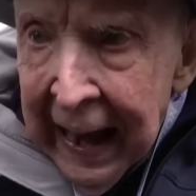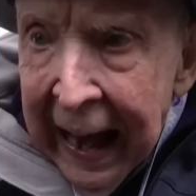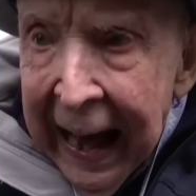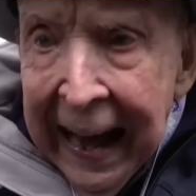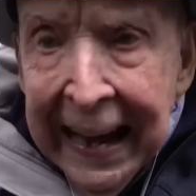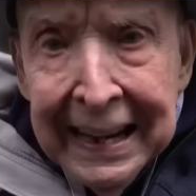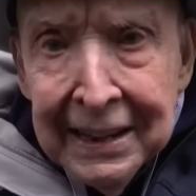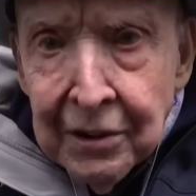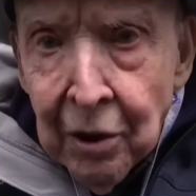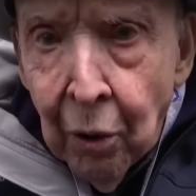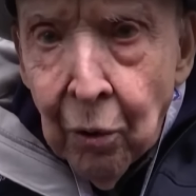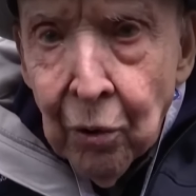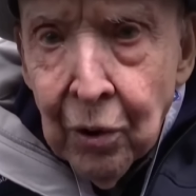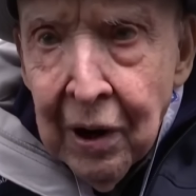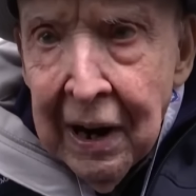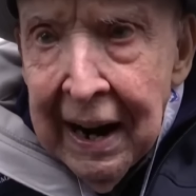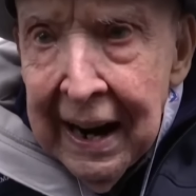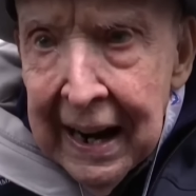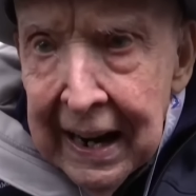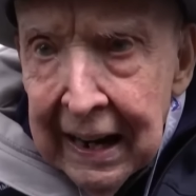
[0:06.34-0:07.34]
I don't
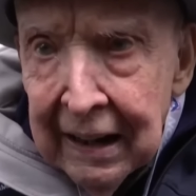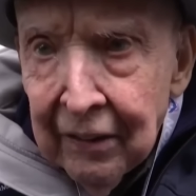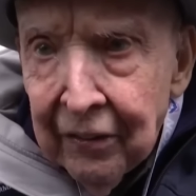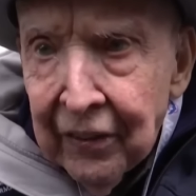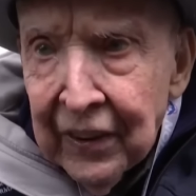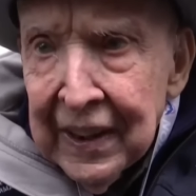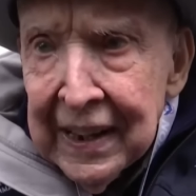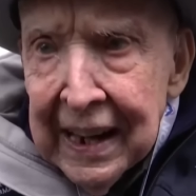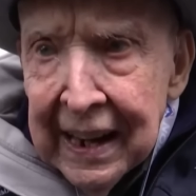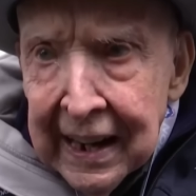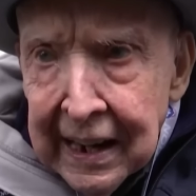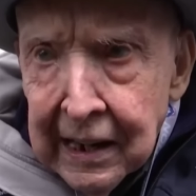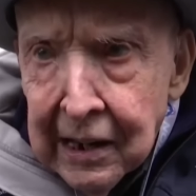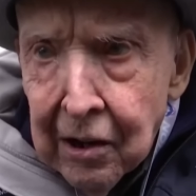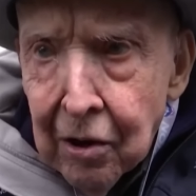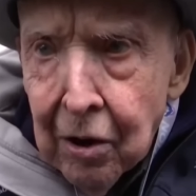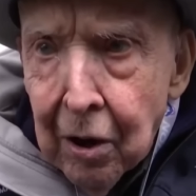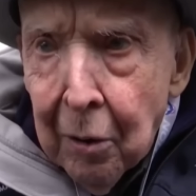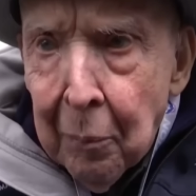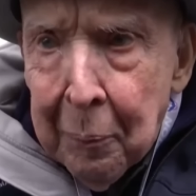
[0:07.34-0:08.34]
have an
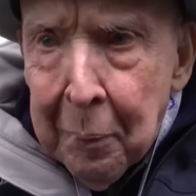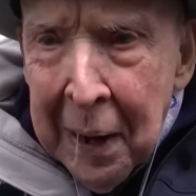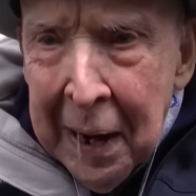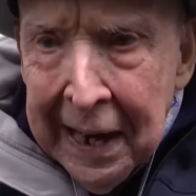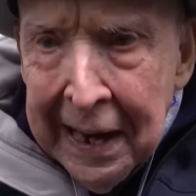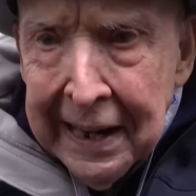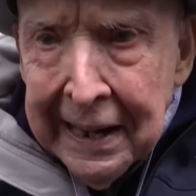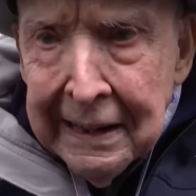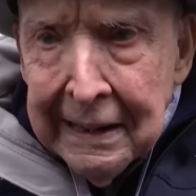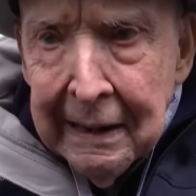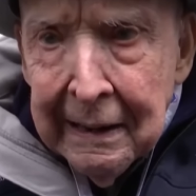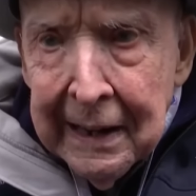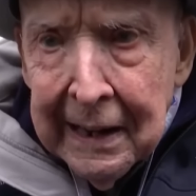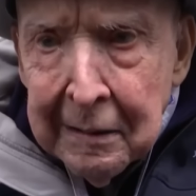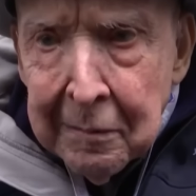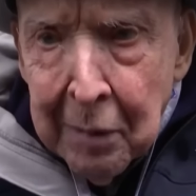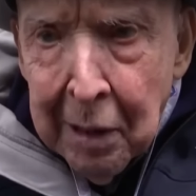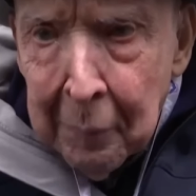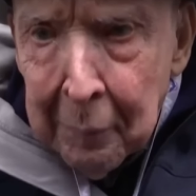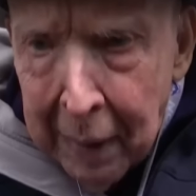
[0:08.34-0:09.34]
acre of pain
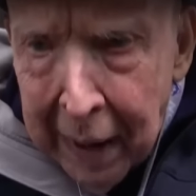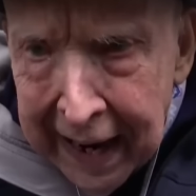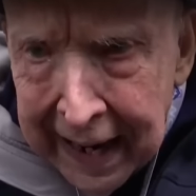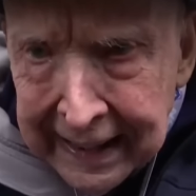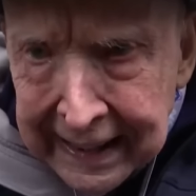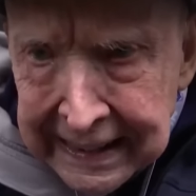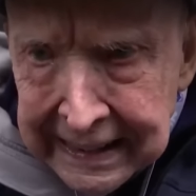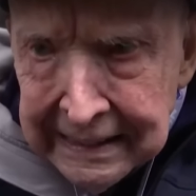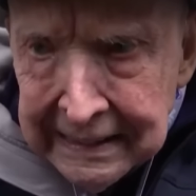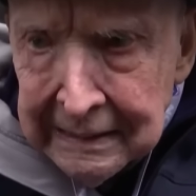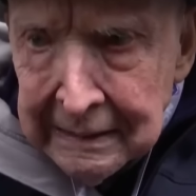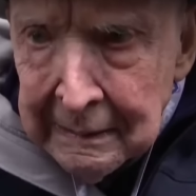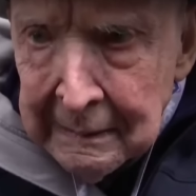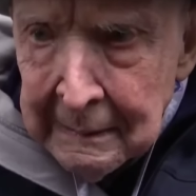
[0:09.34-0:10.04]
in my body.